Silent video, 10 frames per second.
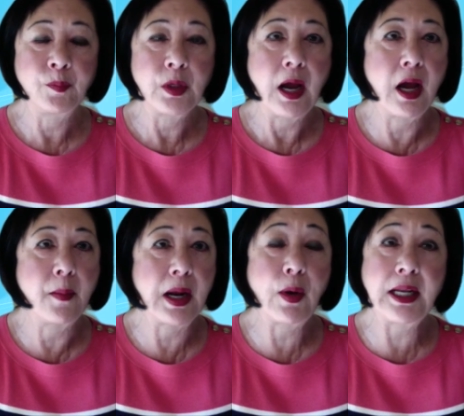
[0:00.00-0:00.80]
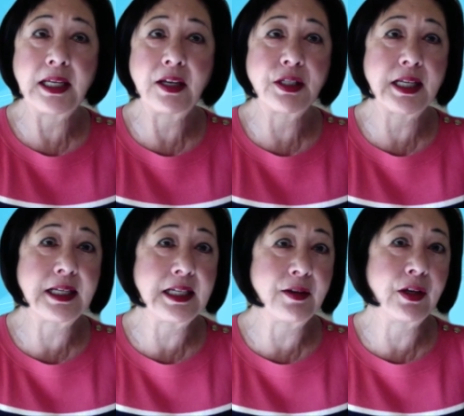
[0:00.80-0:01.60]
Um, I want to give
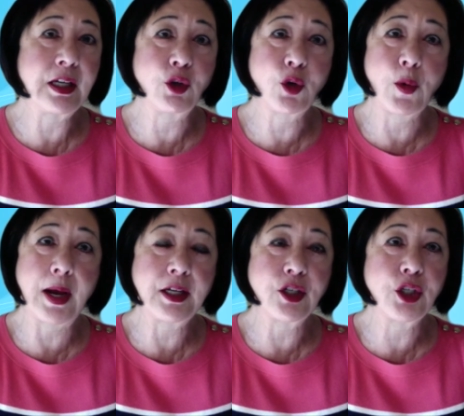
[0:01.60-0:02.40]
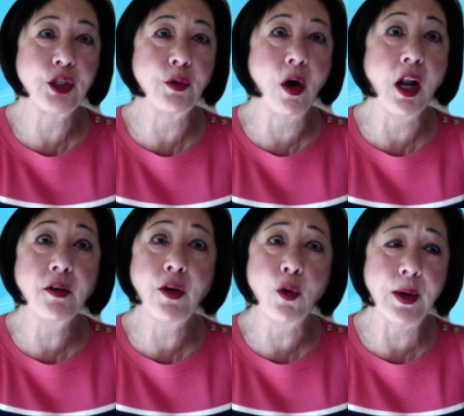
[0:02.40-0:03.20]
significant credit to all of
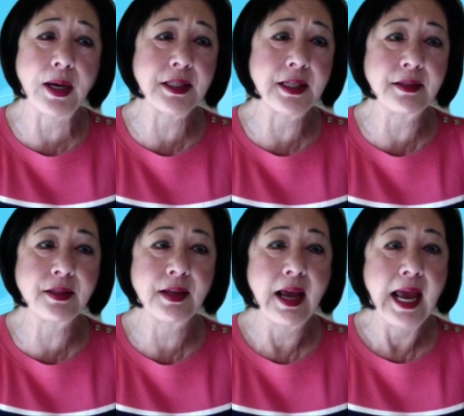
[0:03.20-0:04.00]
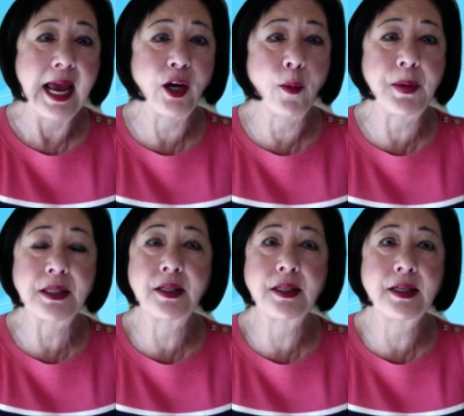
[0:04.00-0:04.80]
our residents and our
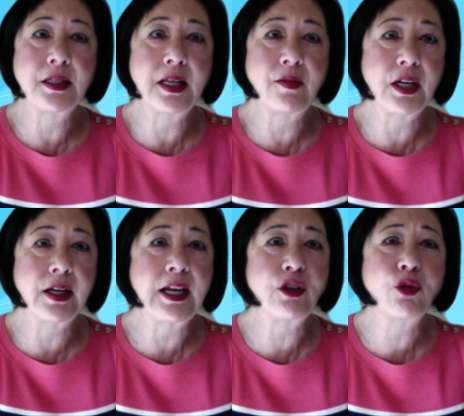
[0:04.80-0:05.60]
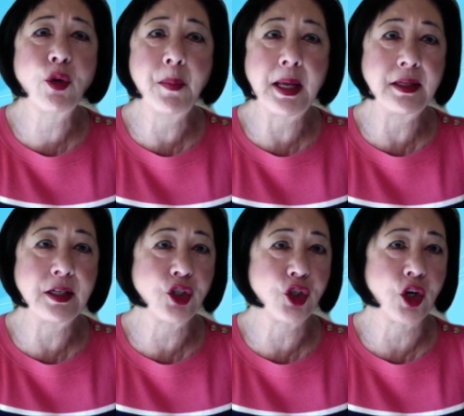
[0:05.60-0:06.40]
businesses. They've done a
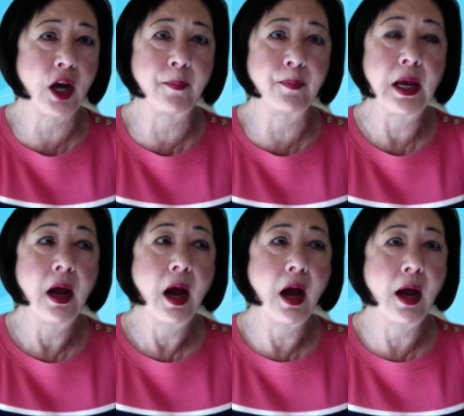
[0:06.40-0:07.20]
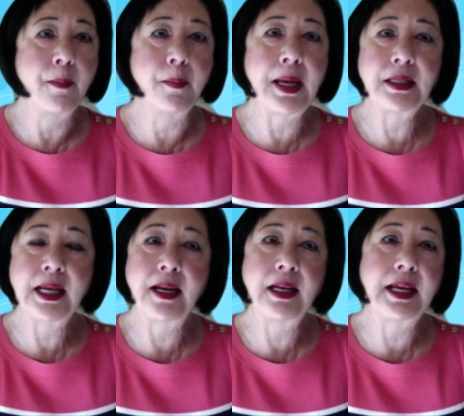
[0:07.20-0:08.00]
tremendous job um,
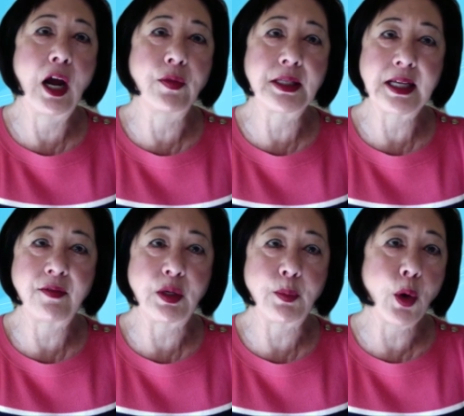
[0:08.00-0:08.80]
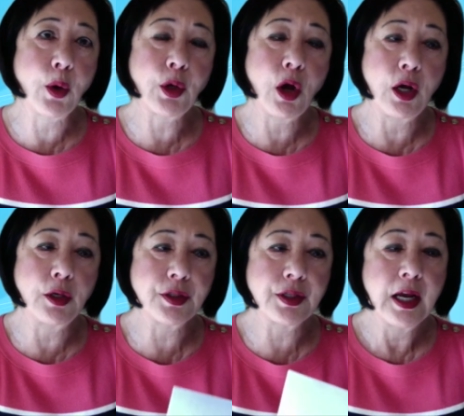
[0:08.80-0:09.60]
maintaining health and safety
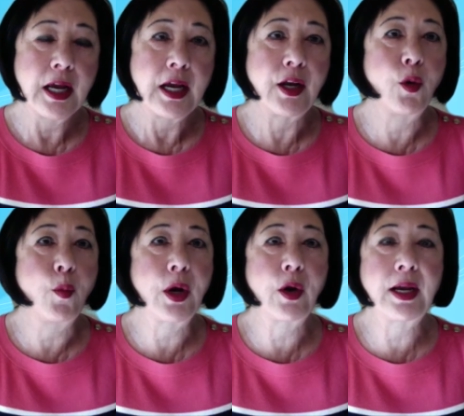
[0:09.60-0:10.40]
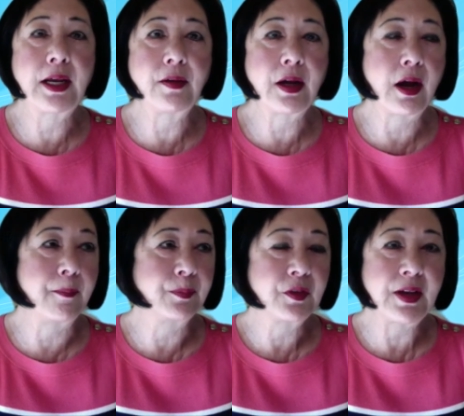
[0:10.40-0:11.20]
protocols, you know, wearing
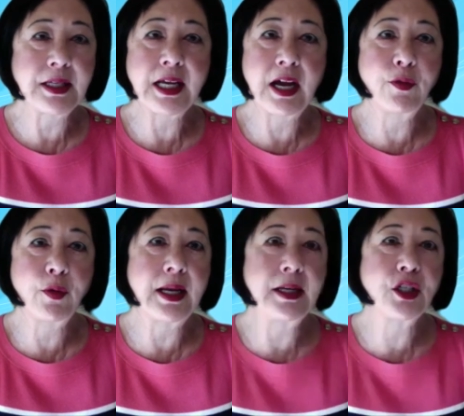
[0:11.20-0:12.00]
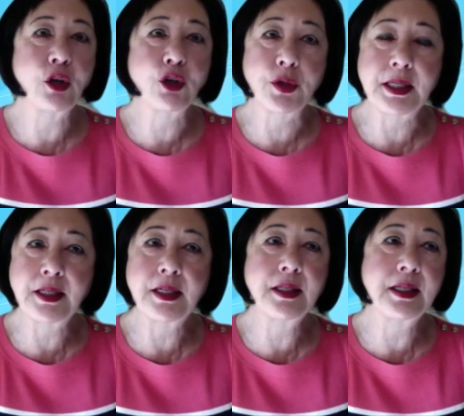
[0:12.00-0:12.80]
um, face coverings, social
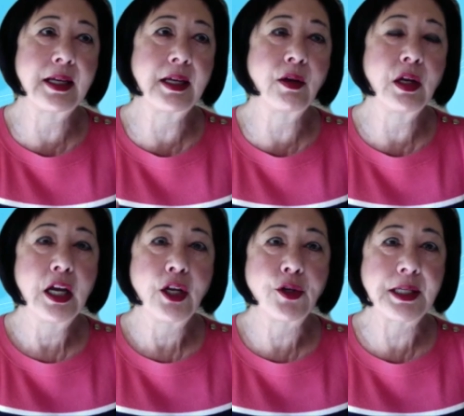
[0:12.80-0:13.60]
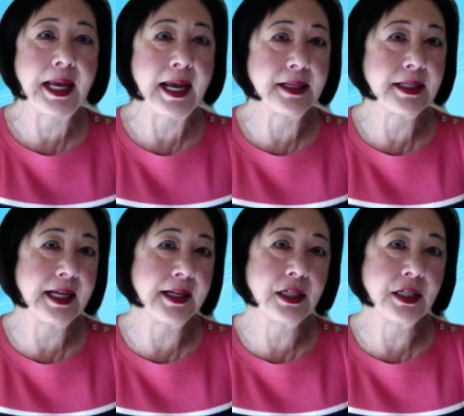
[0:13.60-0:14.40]
distancing, using hand
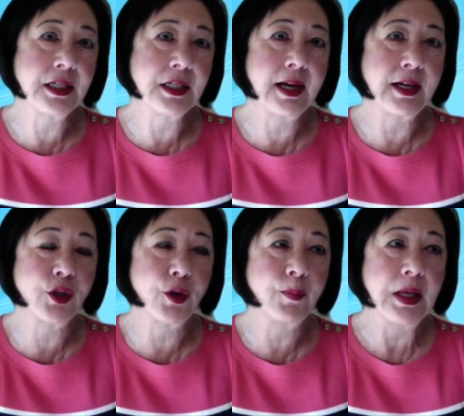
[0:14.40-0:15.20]
sanitizer.